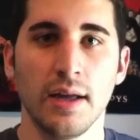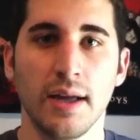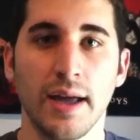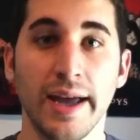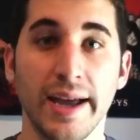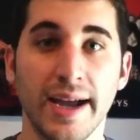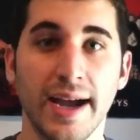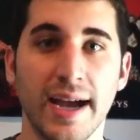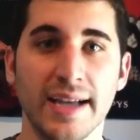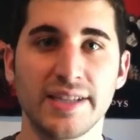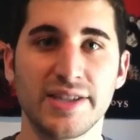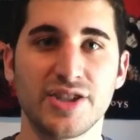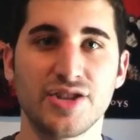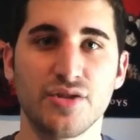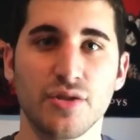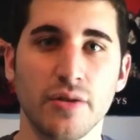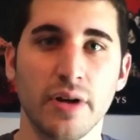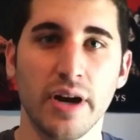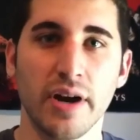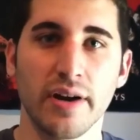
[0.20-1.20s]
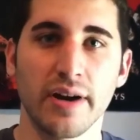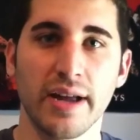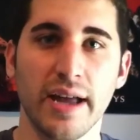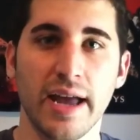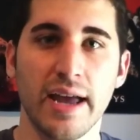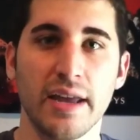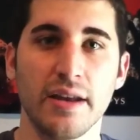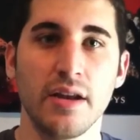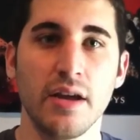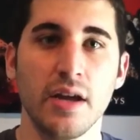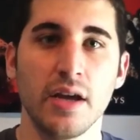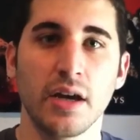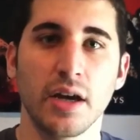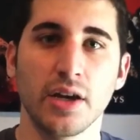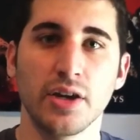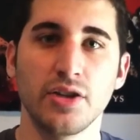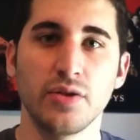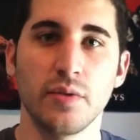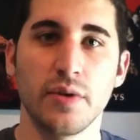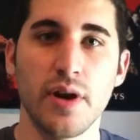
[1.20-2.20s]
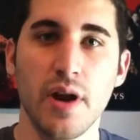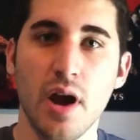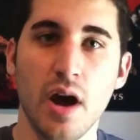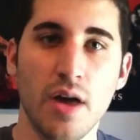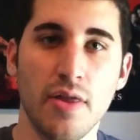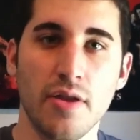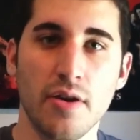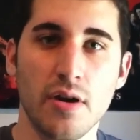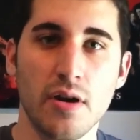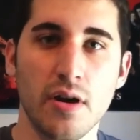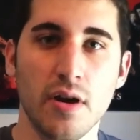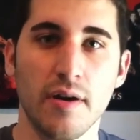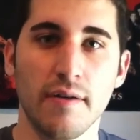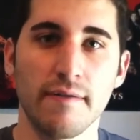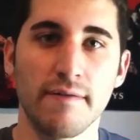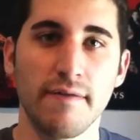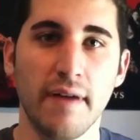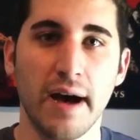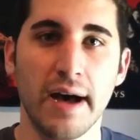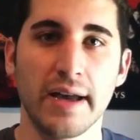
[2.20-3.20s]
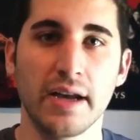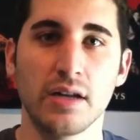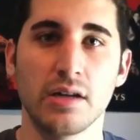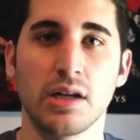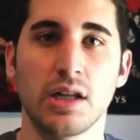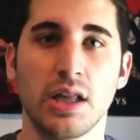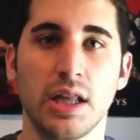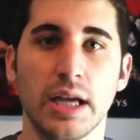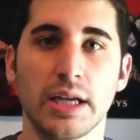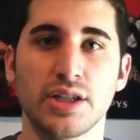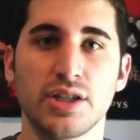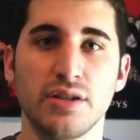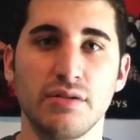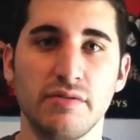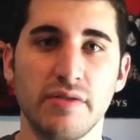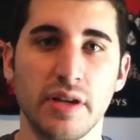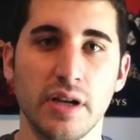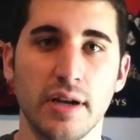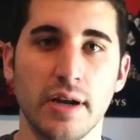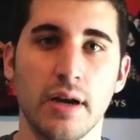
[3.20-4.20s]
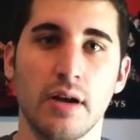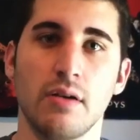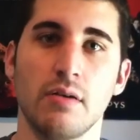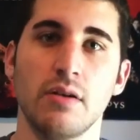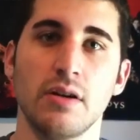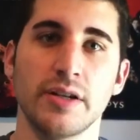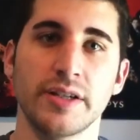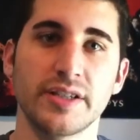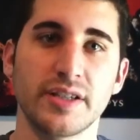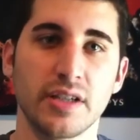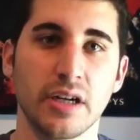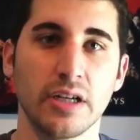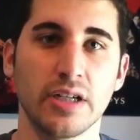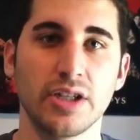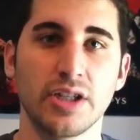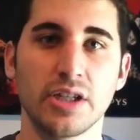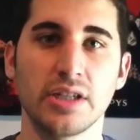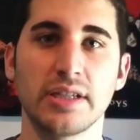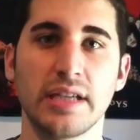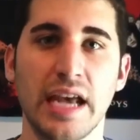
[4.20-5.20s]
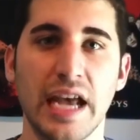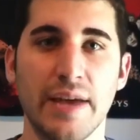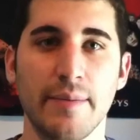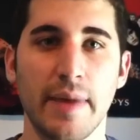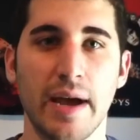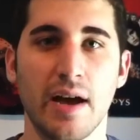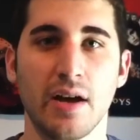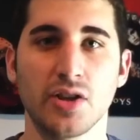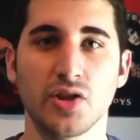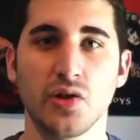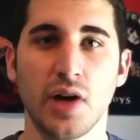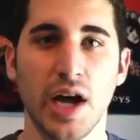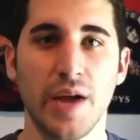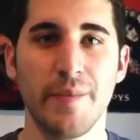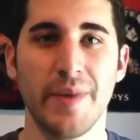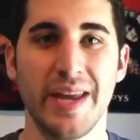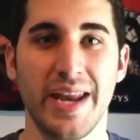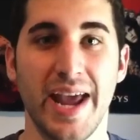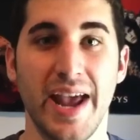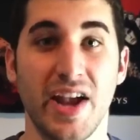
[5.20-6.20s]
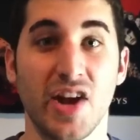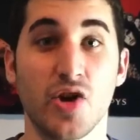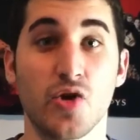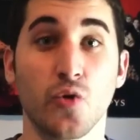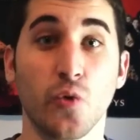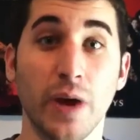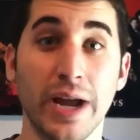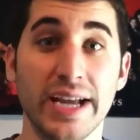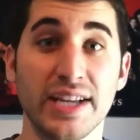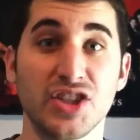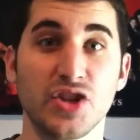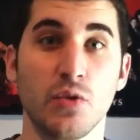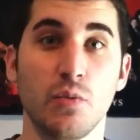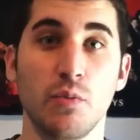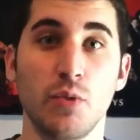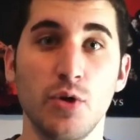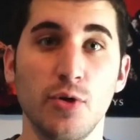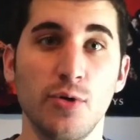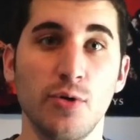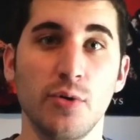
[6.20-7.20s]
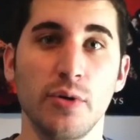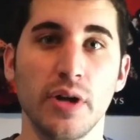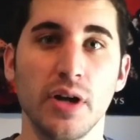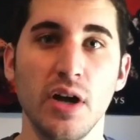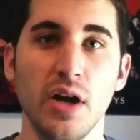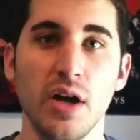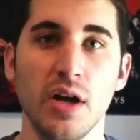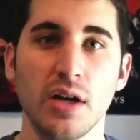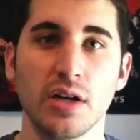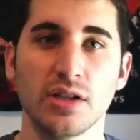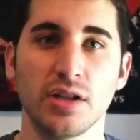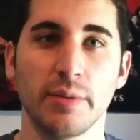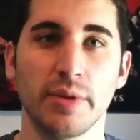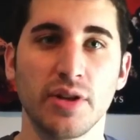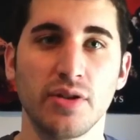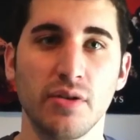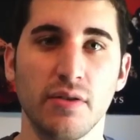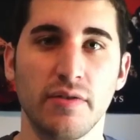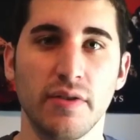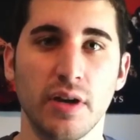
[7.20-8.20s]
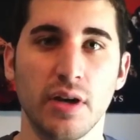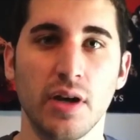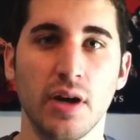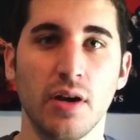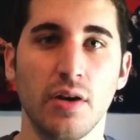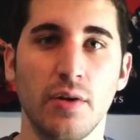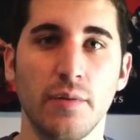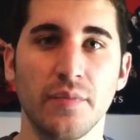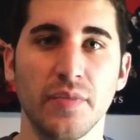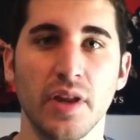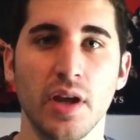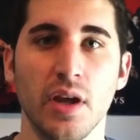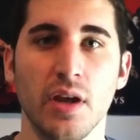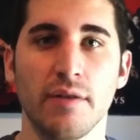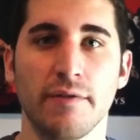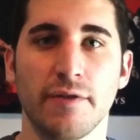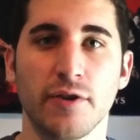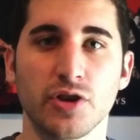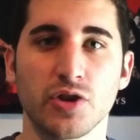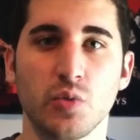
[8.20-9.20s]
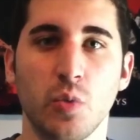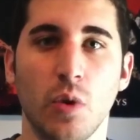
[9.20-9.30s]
Hey guys, it's Drew here again. Gonna do another vinyl collection video. Sun just came out, so I'm in a great mood. So I'm gonna do a video. First